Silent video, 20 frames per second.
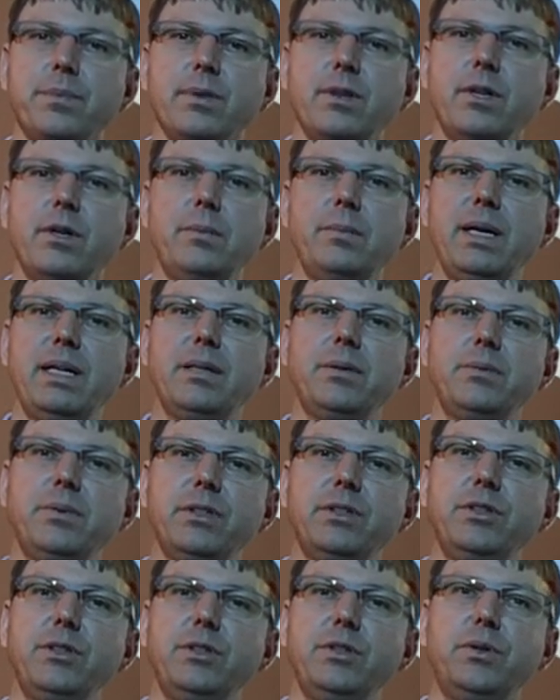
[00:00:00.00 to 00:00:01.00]
No matter
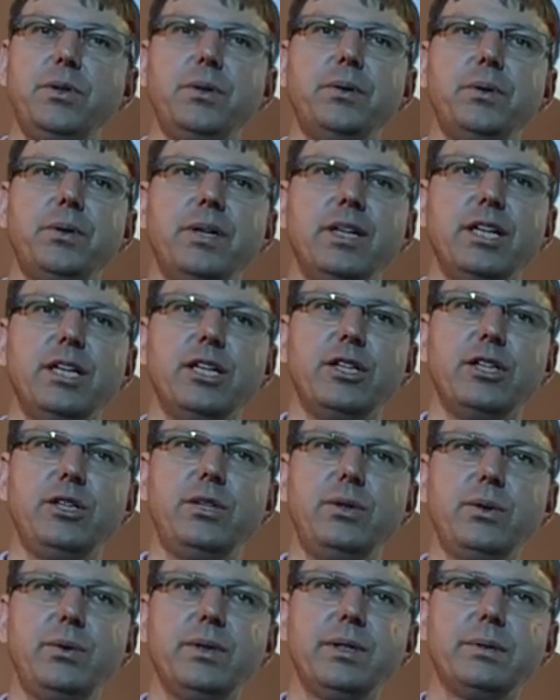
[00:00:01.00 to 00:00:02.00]
what you
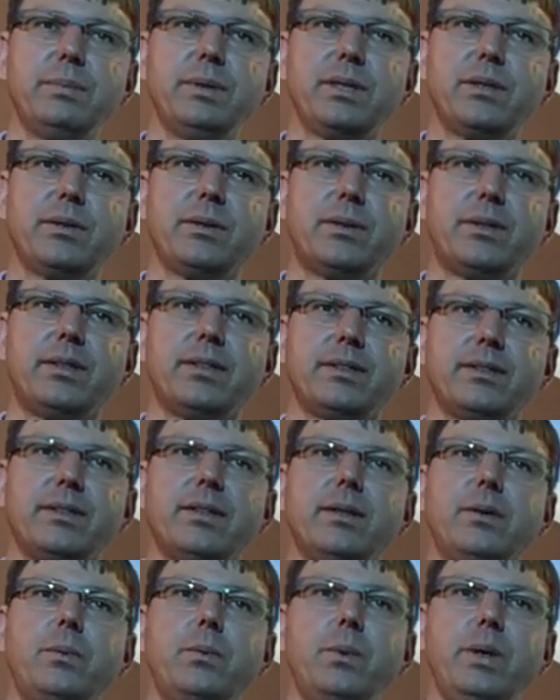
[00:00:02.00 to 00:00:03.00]
do it, because
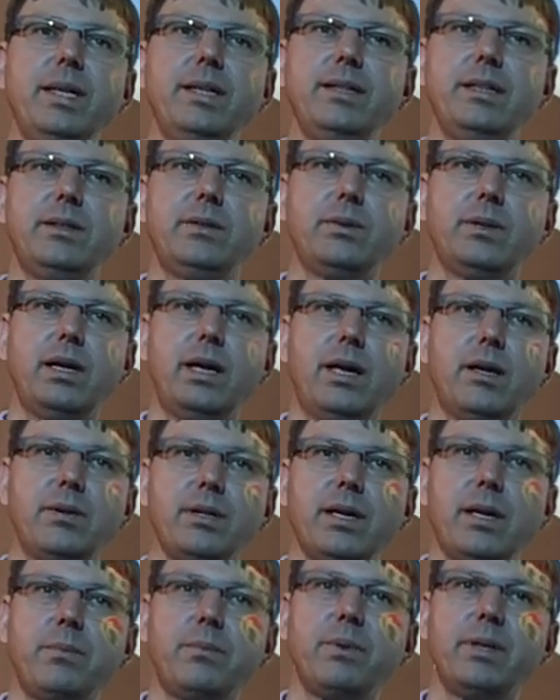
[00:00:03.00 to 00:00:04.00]
we need to
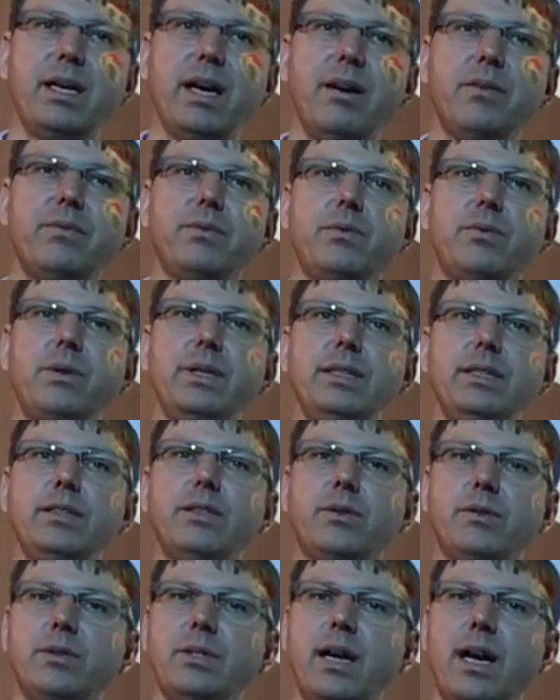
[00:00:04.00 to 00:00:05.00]
hurry up. We have really
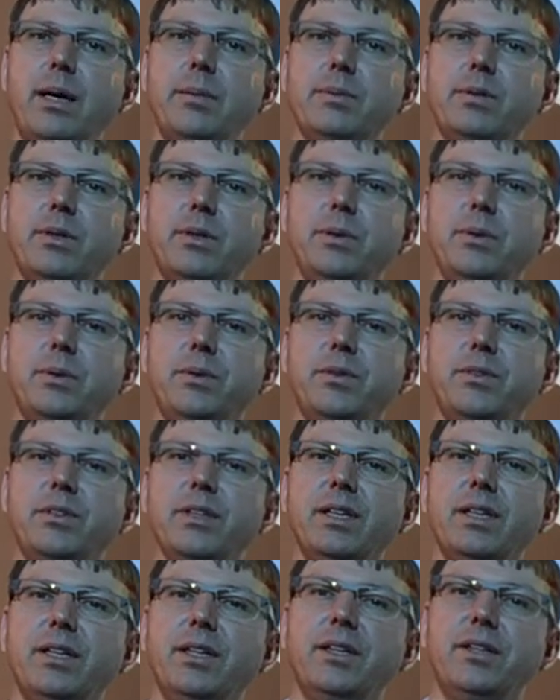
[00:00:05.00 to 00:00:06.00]
no time to
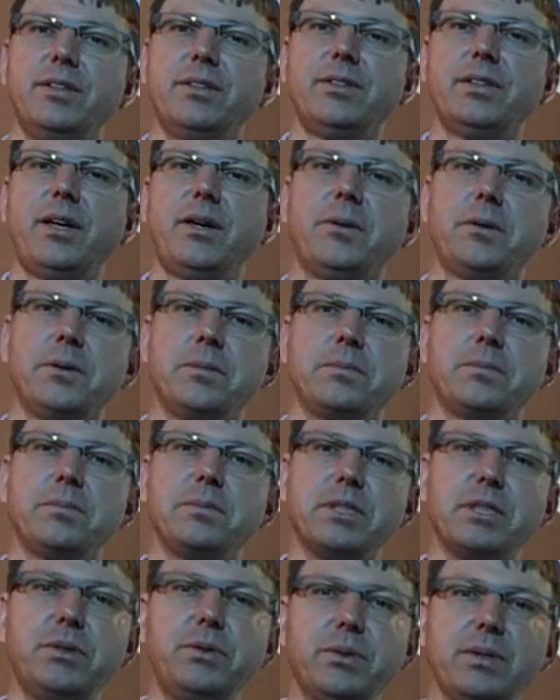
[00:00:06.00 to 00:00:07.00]
lose. So
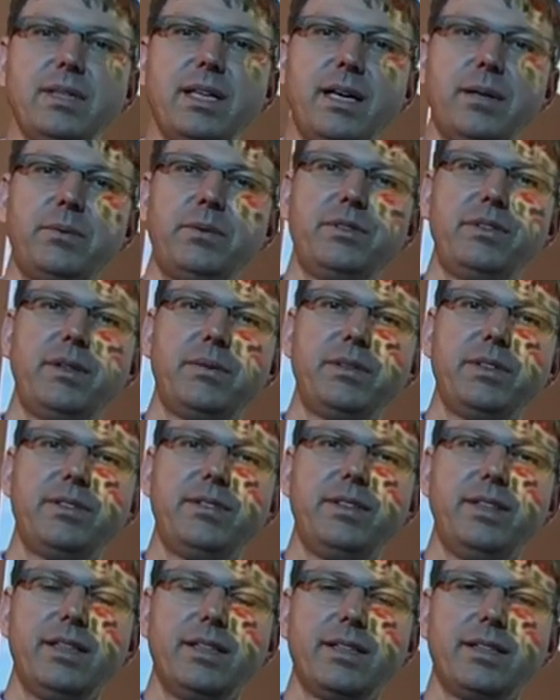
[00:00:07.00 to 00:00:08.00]
good luck with
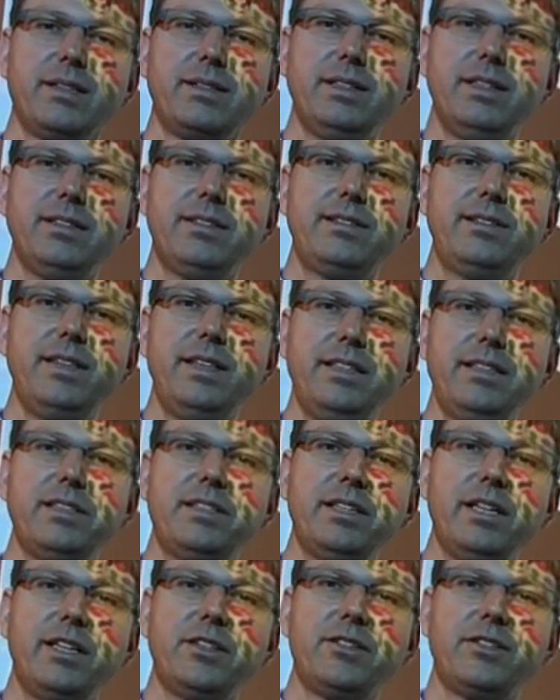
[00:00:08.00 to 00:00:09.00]
everything. Let's stay in
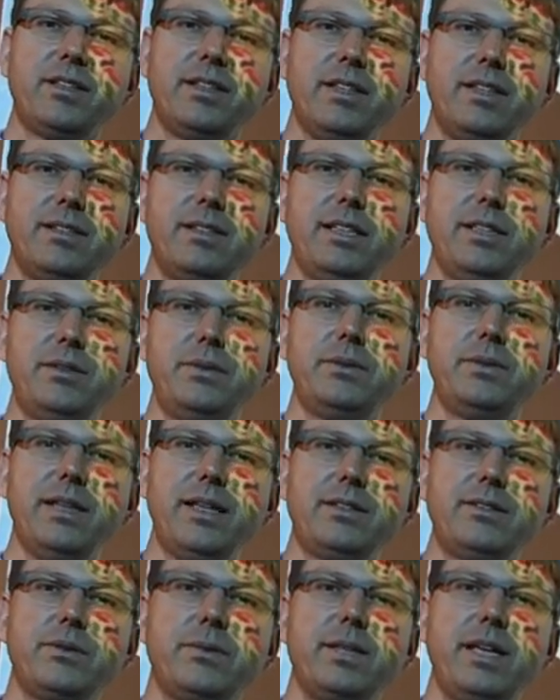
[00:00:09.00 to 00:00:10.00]
touch. Let's do
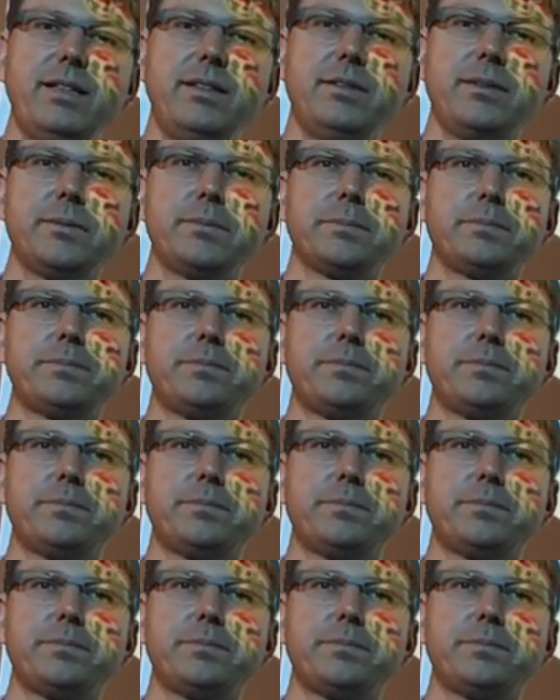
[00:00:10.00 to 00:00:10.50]
that together.